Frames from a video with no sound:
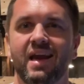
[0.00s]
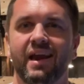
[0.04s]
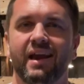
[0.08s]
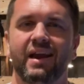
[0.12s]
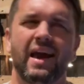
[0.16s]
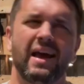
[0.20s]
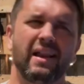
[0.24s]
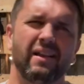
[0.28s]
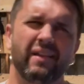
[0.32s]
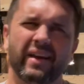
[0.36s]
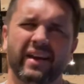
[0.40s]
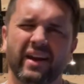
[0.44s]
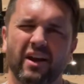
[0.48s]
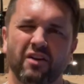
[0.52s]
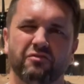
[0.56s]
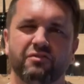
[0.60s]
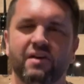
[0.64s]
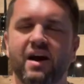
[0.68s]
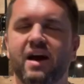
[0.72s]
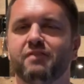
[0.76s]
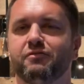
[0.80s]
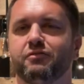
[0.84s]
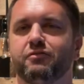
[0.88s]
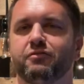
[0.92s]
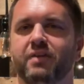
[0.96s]
Kind of like our
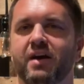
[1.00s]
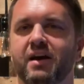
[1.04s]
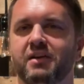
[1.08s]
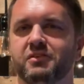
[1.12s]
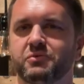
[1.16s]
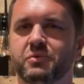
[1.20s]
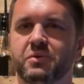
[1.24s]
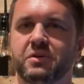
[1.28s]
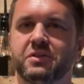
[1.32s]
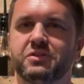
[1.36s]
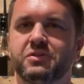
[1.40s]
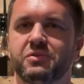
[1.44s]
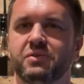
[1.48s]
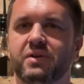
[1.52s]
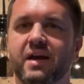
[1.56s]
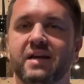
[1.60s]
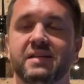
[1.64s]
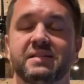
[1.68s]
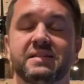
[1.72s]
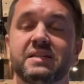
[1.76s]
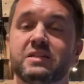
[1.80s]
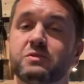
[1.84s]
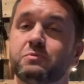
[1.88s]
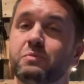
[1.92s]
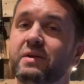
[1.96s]
5 for 5s were too,
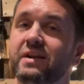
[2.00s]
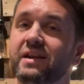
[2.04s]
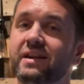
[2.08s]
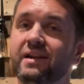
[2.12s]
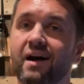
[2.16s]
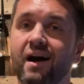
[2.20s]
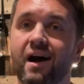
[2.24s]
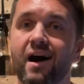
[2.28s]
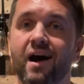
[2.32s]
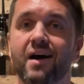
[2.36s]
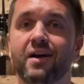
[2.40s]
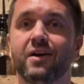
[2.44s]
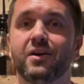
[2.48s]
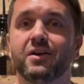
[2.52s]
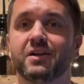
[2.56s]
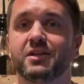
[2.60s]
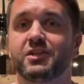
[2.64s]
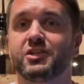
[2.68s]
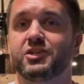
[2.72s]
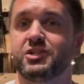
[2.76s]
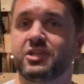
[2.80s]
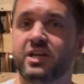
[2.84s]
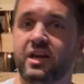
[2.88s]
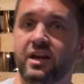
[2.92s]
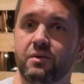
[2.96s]
guys. It's been an honor to
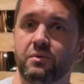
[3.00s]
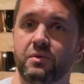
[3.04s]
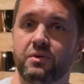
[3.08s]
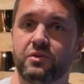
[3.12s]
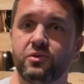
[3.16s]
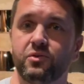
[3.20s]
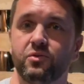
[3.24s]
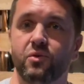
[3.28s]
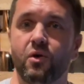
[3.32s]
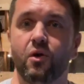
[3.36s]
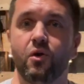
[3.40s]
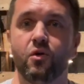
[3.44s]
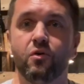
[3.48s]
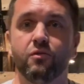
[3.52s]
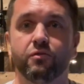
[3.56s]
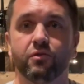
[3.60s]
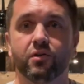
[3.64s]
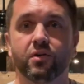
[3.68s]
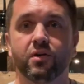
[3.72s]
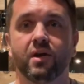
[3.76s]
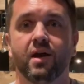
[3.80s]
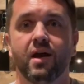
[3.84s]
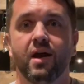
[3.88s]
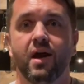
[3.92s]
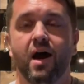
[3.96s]
share with you
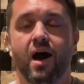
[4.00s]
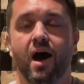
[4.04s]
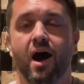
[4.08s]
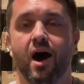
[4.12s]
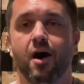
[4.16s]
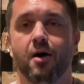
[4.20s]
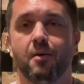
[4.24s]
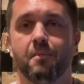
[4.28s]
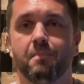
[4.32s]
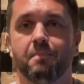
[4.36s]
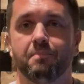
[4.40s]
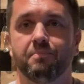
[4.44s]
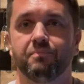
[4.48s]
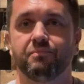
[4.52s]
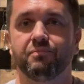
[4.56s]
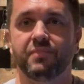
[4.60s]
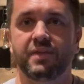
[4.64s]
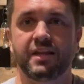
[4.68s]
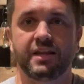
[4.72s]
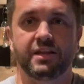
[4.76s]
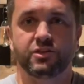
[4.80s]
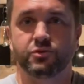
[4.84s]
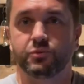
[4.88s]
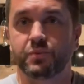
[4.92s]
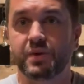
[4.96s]
over
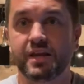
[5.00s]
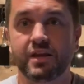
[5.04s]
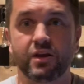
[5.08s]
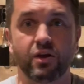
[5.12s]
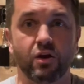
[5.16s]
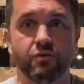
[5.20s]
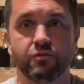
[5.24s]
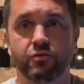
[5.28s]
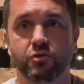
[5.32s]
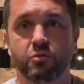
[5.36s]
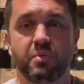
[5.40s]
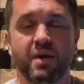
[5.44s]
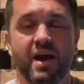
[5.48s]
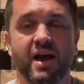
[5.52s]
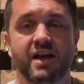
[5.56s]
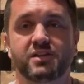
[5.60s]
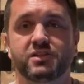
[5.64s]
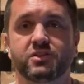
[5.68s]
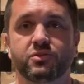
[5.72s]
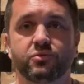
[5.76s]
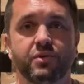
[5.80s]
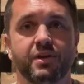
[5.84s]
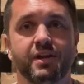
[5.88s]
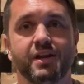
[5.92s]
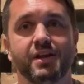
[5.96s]
each week over the
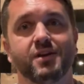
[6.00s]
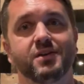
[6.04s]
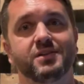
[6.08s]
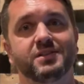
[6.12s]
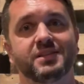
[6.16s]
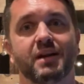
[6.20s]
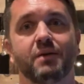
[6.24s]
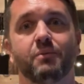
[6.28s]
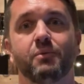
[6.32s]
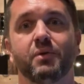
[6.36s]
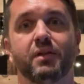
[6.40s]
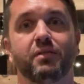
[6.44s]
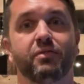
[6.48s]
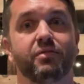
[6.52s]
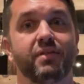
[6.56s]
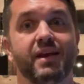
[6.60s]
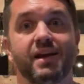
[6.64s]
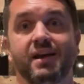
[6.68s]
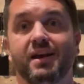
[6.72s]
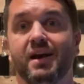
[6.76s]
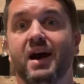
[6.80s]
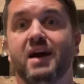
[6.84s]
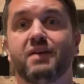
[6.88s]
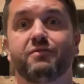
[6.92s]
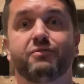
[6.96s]
past 3 years. And I want to
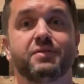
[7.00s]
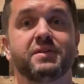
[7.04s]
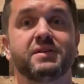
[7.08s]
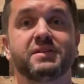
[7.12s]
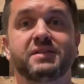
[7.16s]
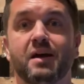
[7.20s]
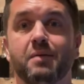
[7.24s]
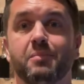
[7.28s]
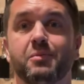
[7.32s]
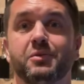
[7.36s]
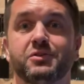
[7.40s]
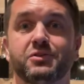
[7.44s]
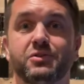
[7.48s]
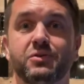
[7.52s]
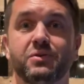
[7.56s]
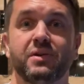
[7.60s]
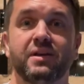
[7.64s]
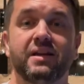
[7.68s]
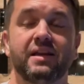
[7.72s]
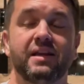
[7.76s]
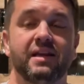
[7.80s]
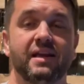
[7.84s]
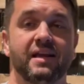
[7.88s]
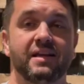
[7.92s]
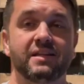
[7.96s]
thank God for this
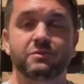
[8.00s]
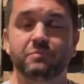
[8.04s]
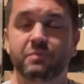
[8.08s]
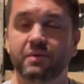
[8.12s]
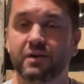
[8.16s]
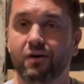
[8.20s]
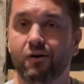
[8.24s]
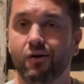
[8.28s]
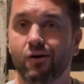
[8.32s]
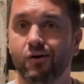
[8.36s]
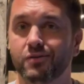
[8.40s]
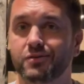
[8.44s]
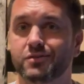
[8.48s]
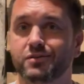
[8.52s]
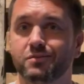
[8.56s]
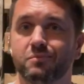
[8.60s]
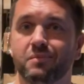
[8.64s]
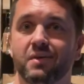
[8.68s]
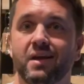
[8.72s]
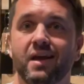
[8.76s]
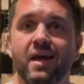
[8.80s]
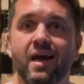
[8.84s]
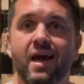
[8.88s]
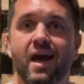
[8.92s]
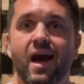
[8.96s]
opportunity. It's been awesome.